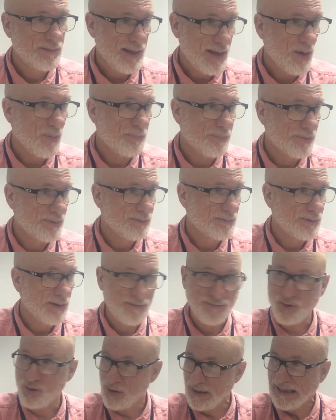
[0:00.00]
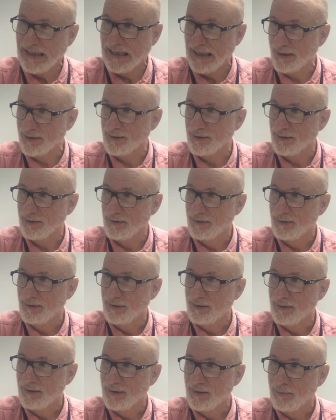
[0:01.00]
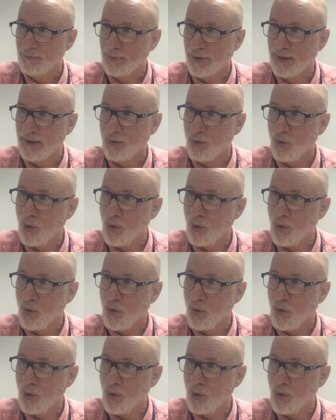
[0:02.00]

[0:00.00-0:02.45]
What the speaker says: help if you need it. But